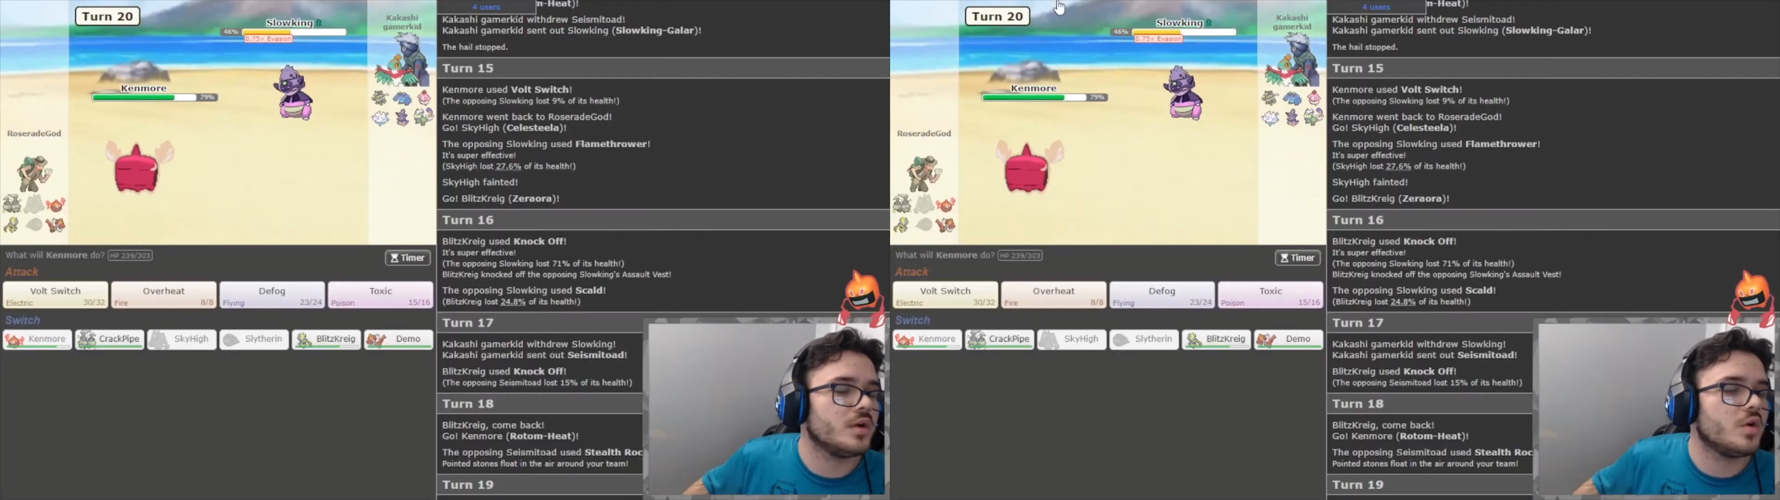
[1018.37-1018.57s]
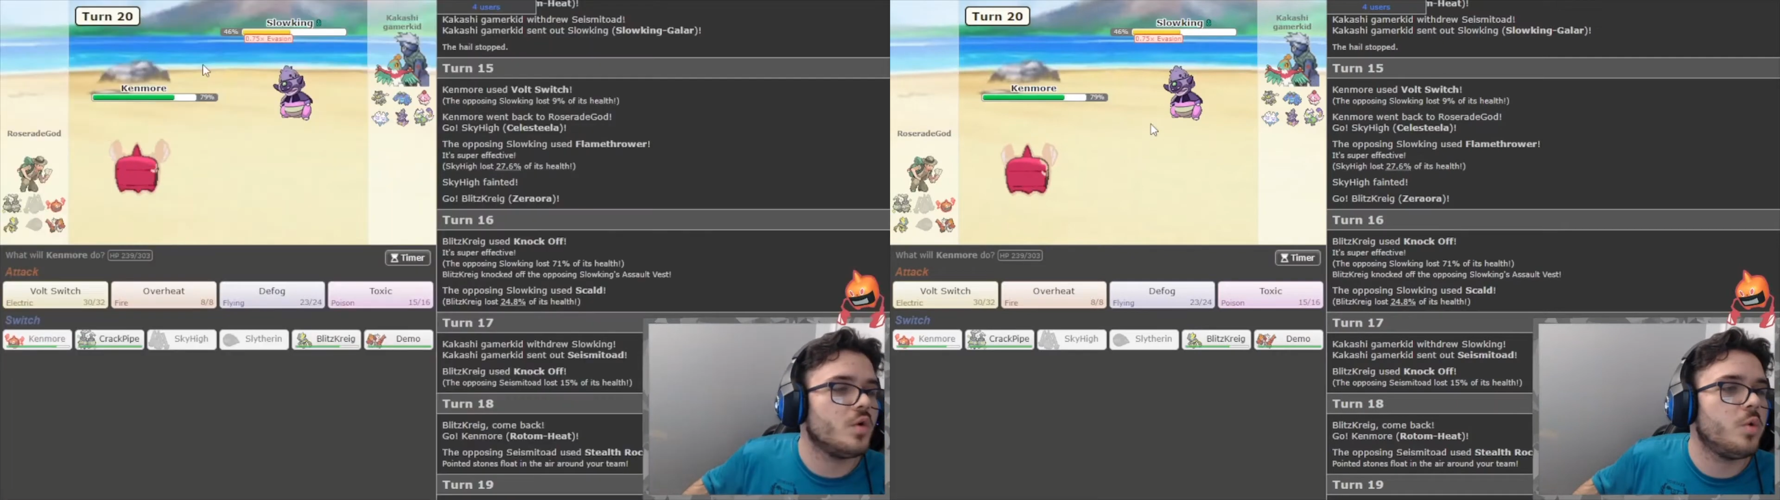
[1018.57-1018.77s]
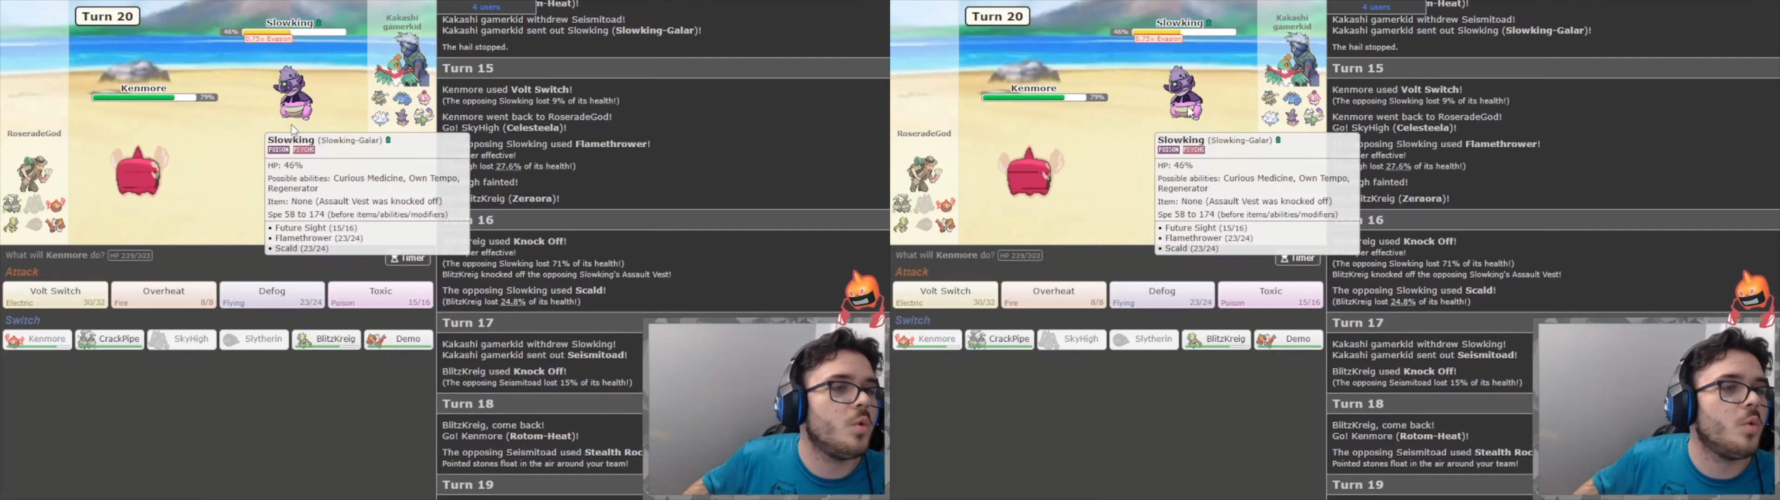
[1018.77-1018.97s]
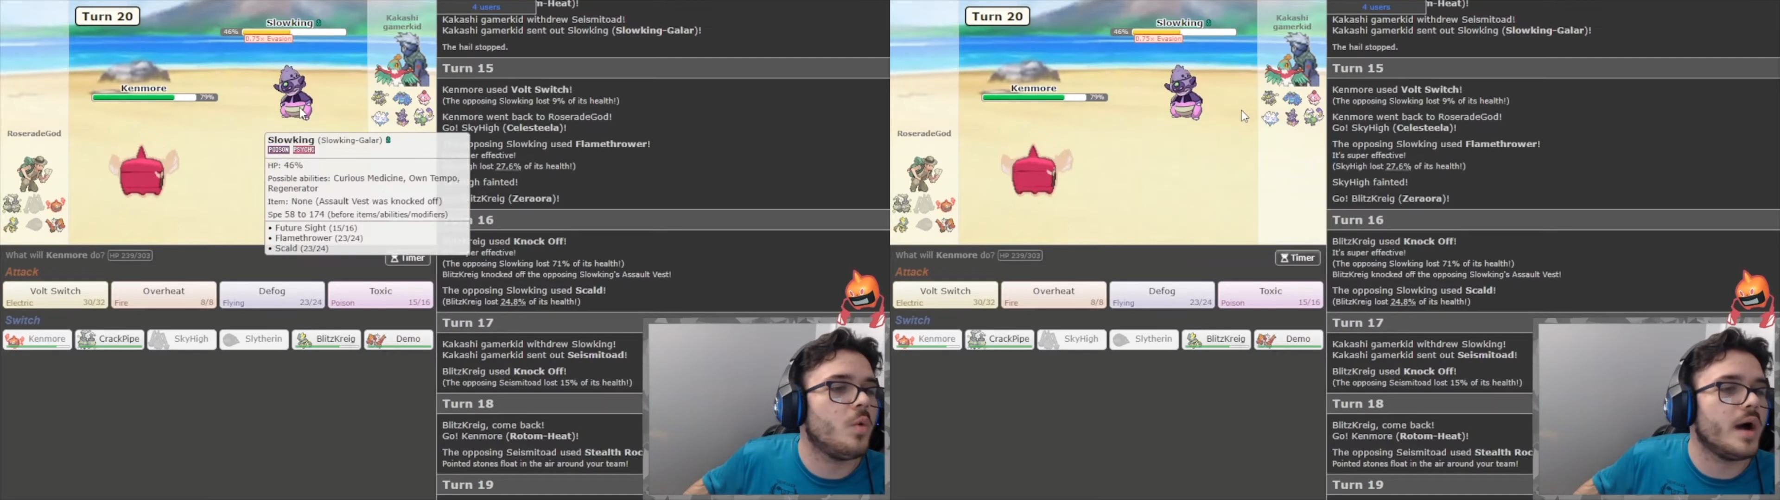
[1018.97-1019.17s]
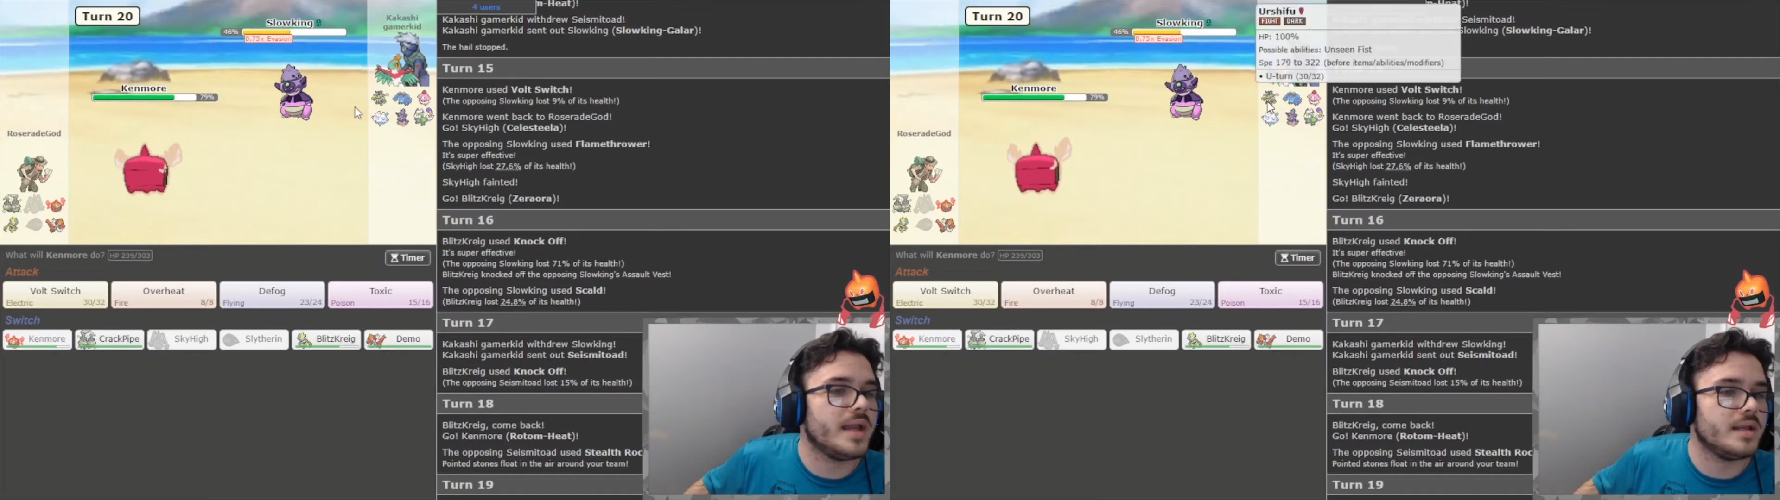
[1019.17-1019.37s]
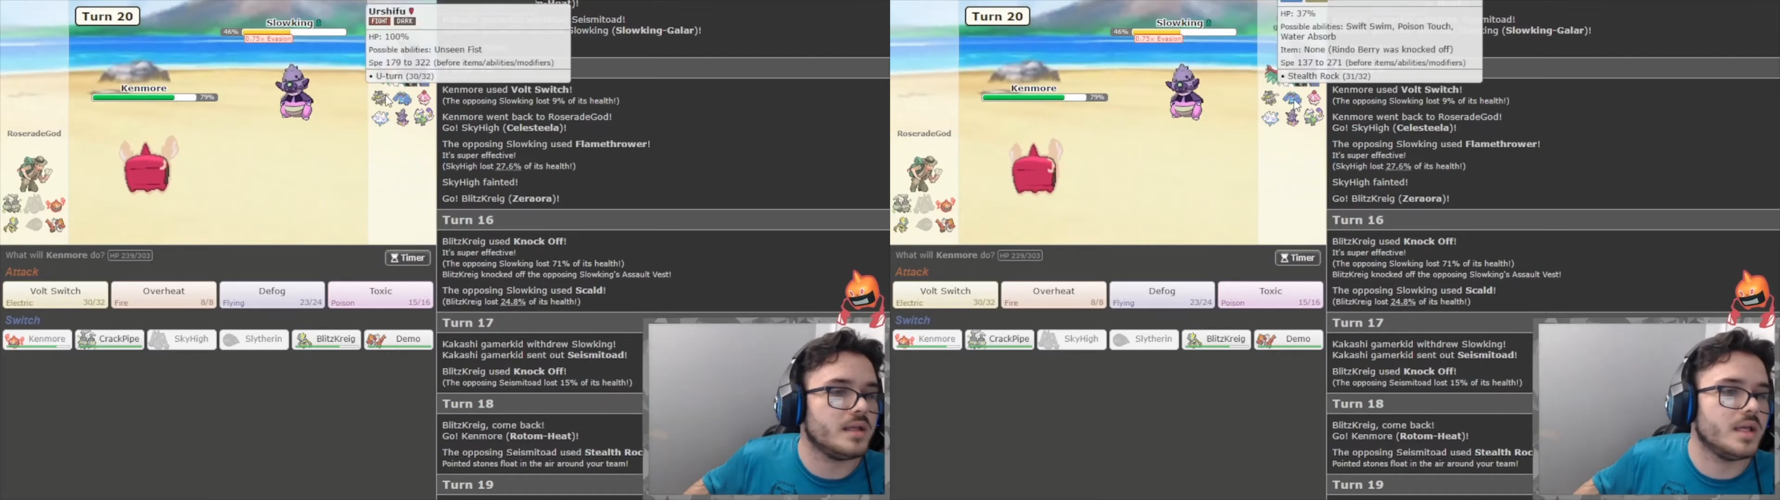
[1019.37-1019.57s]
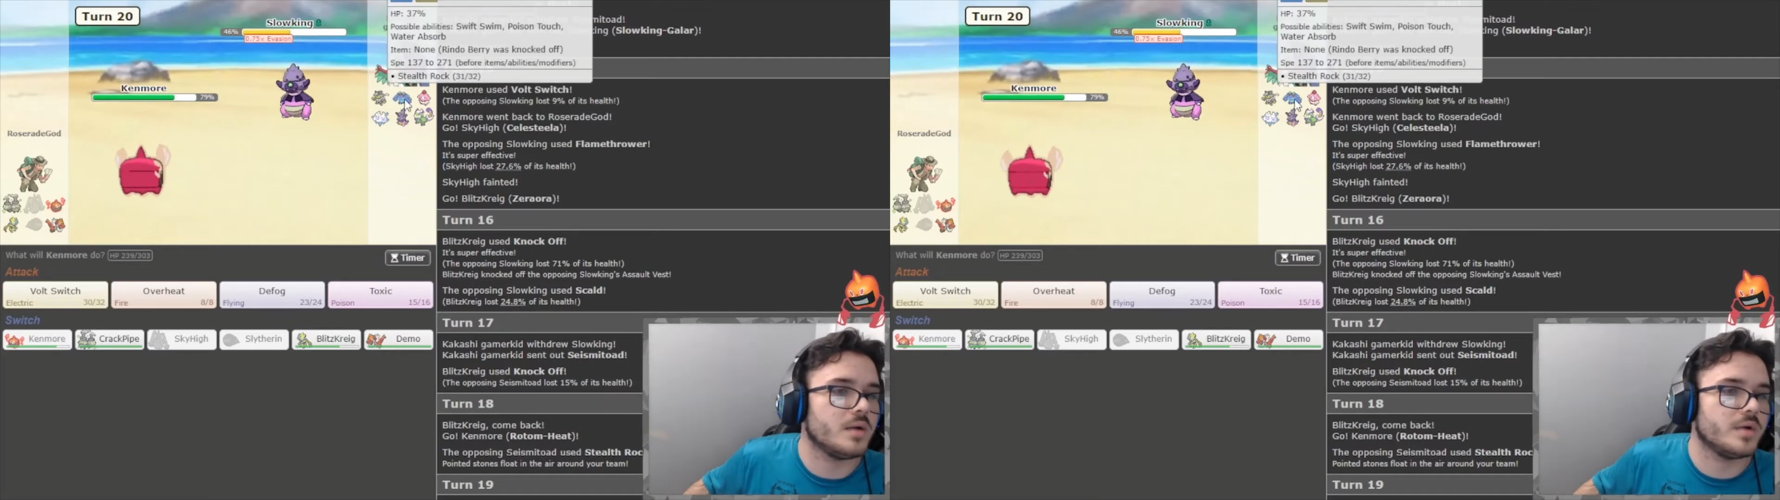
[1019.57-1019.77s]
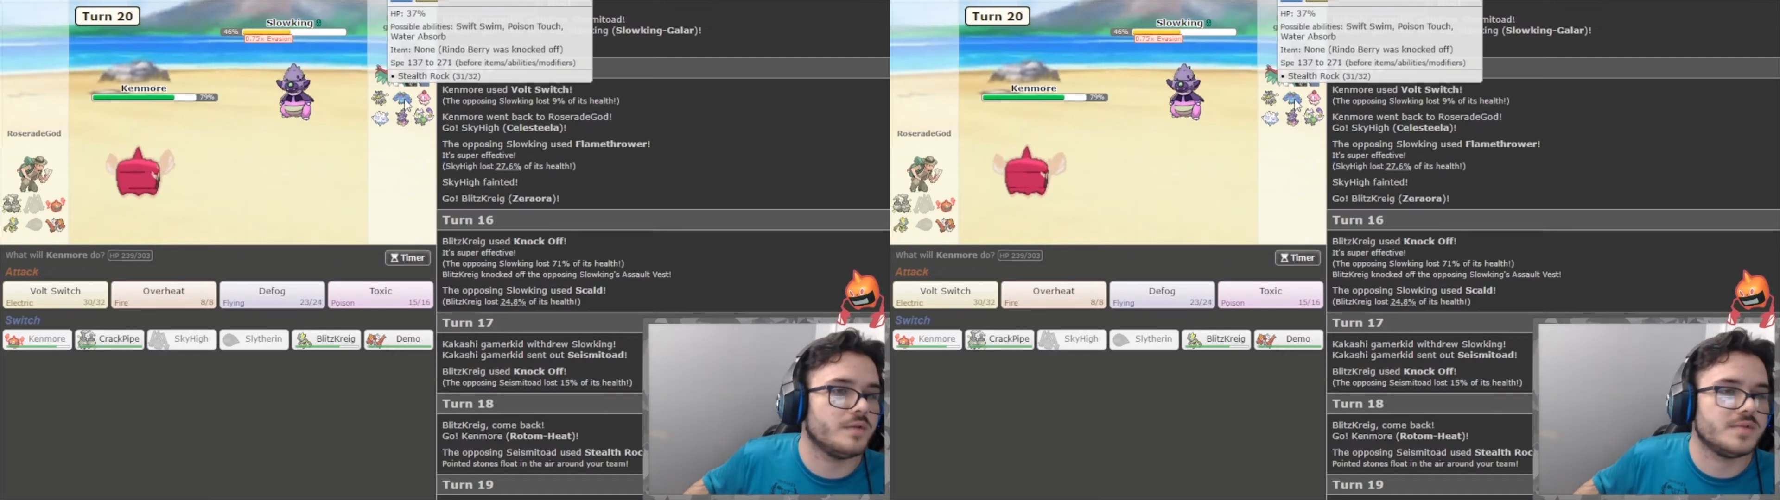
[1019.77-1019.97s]
quite
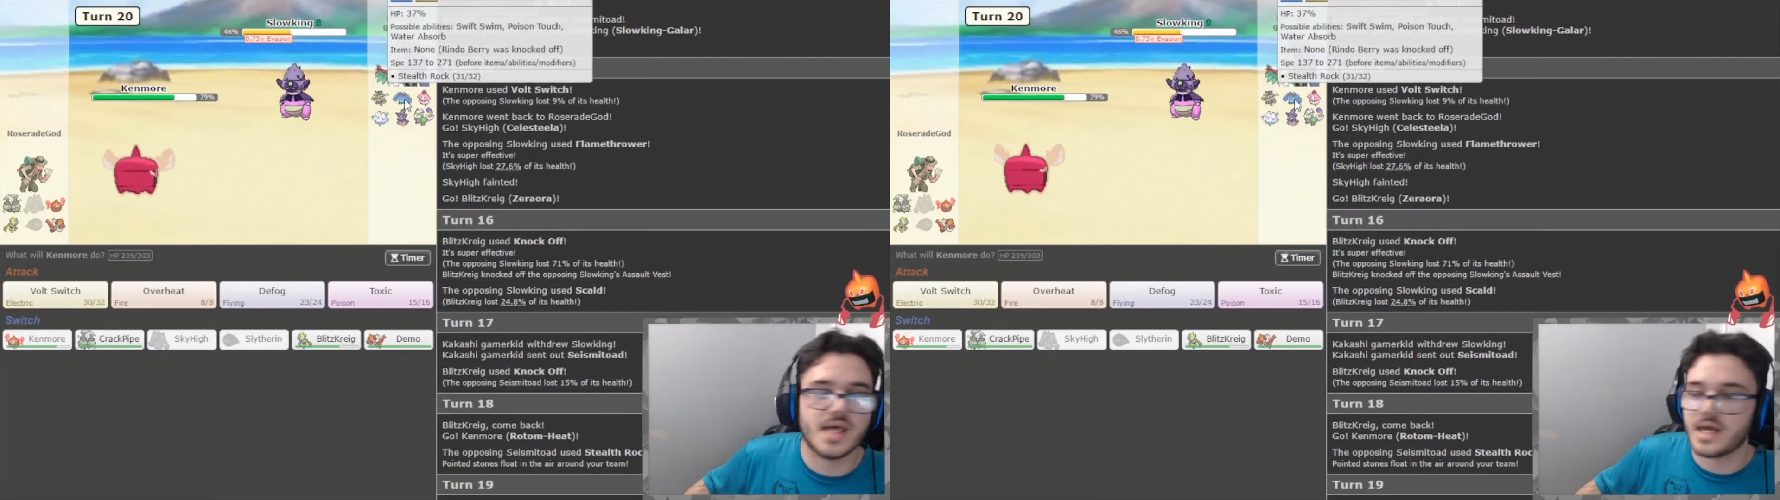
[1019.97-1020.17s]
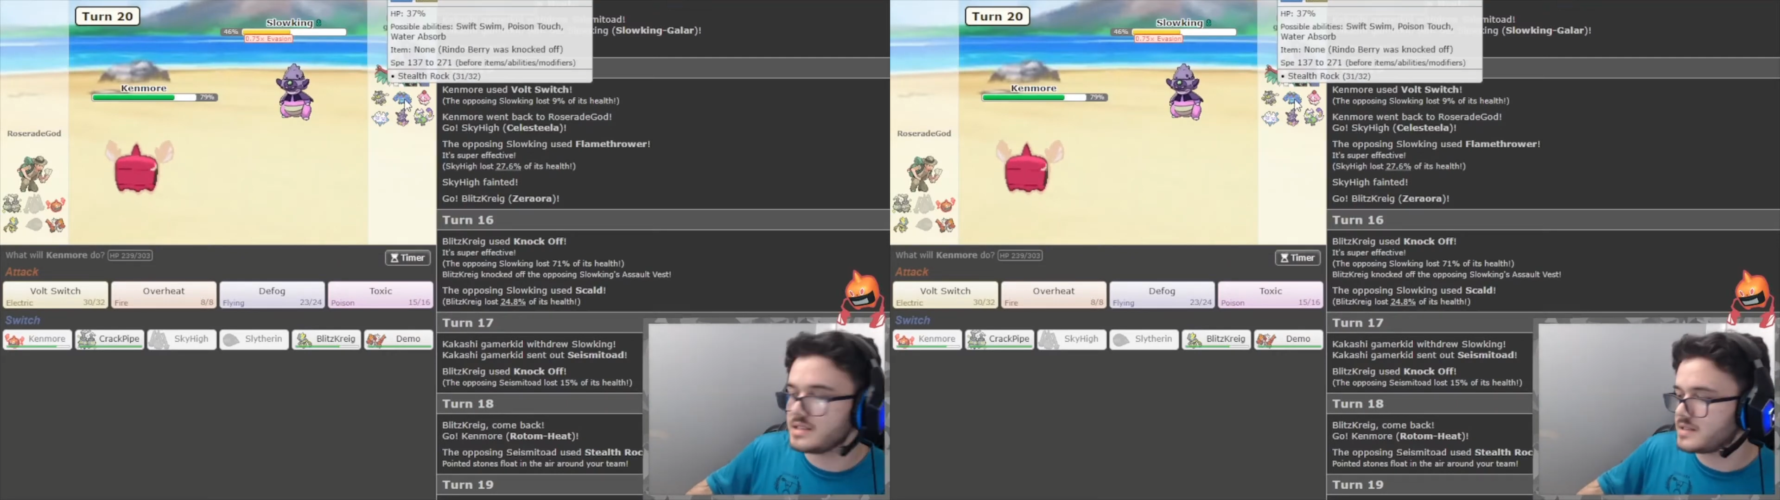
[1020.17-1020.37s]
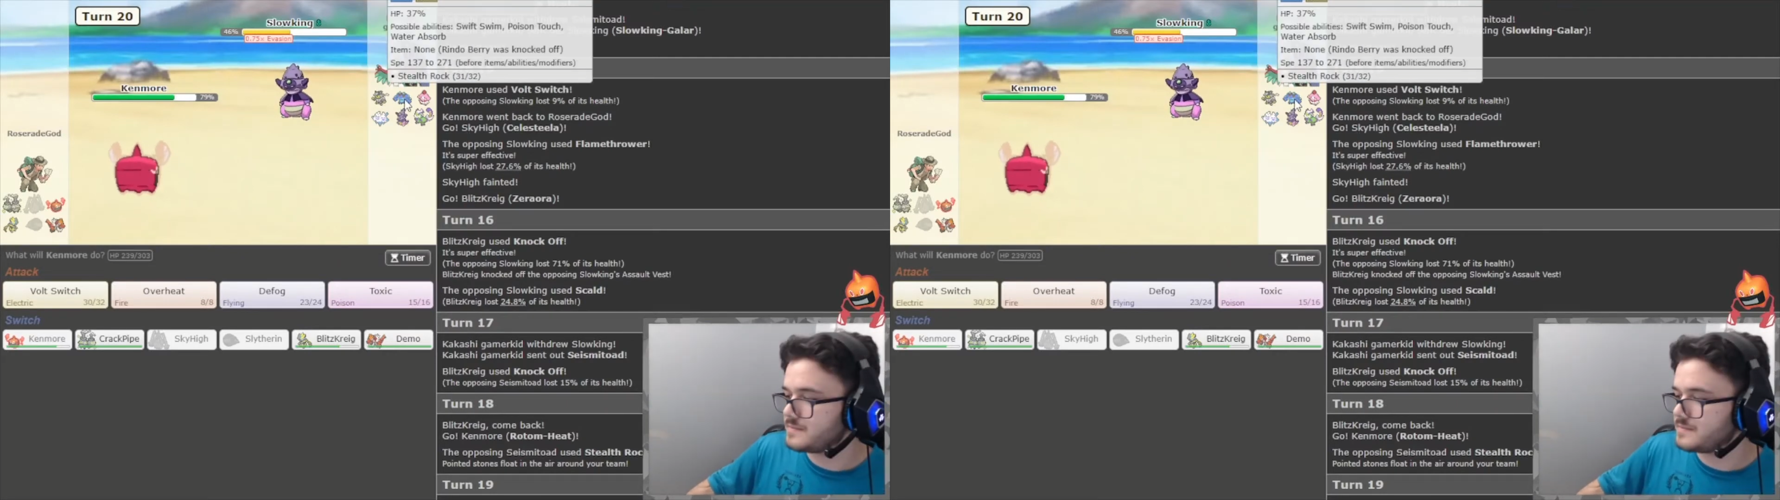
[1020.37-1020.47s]
get rid of size.